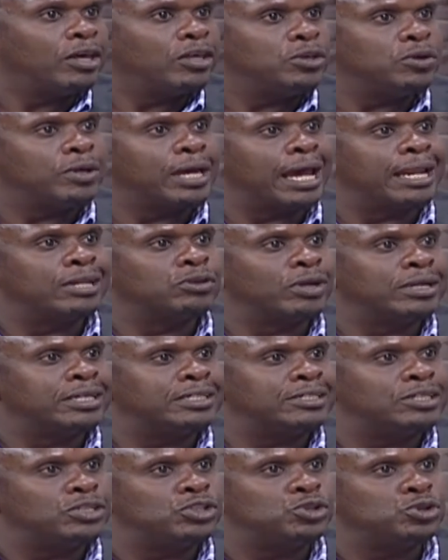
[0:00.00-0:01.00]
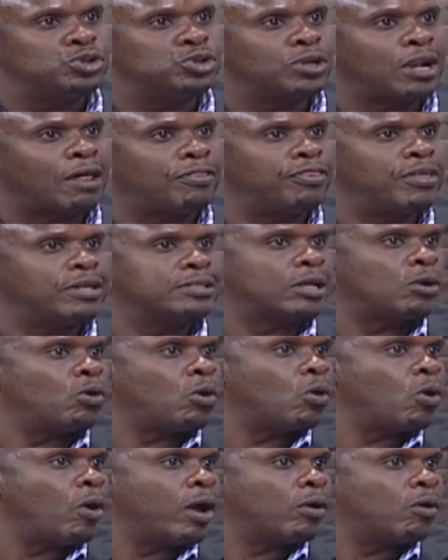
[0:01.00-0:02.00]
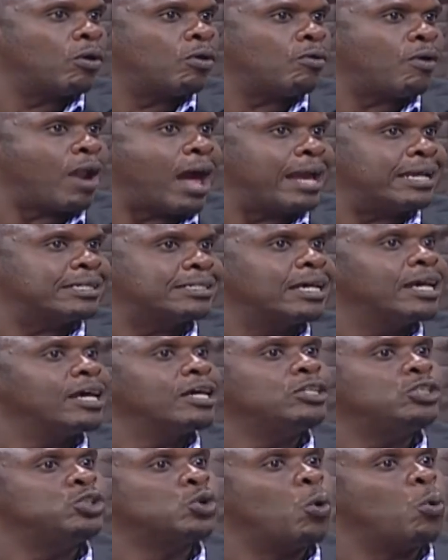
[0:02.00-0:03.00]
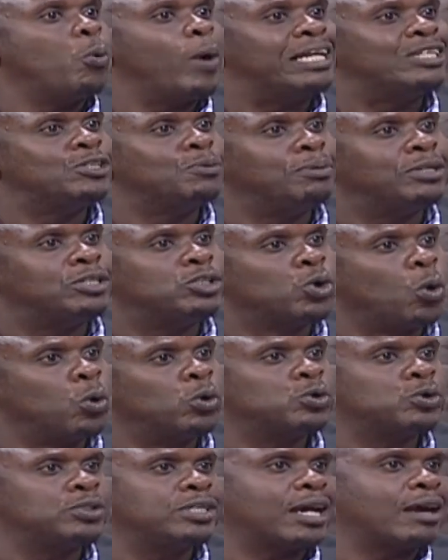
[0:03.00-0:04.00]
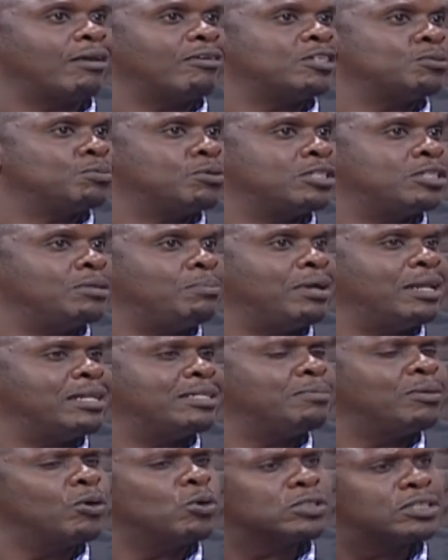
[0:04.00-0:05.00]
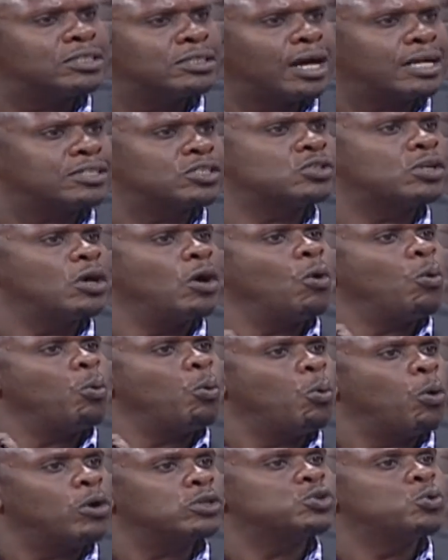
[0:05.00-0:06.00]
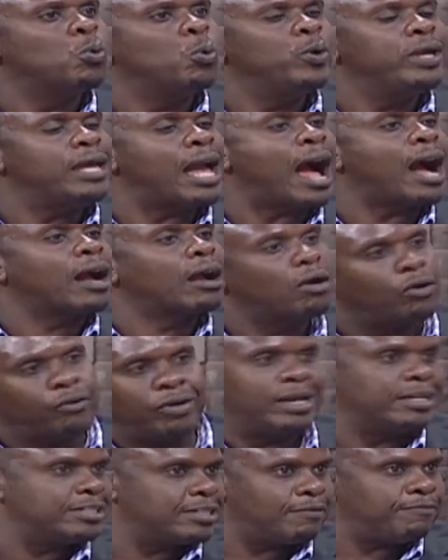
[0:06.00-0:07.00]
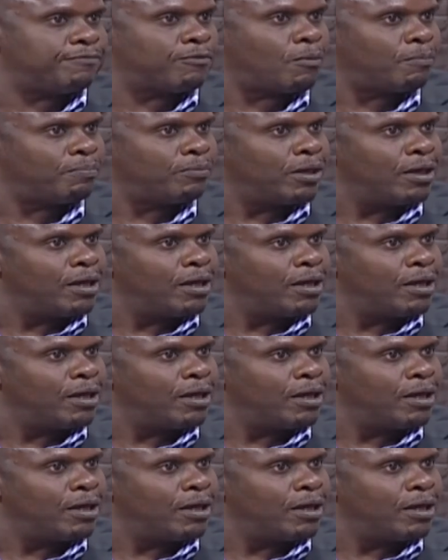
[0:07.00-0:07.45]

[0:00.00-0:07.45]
You get into an institution and things are not going on right. Don't wait to be told to take a responsibility, because that's what we are created for.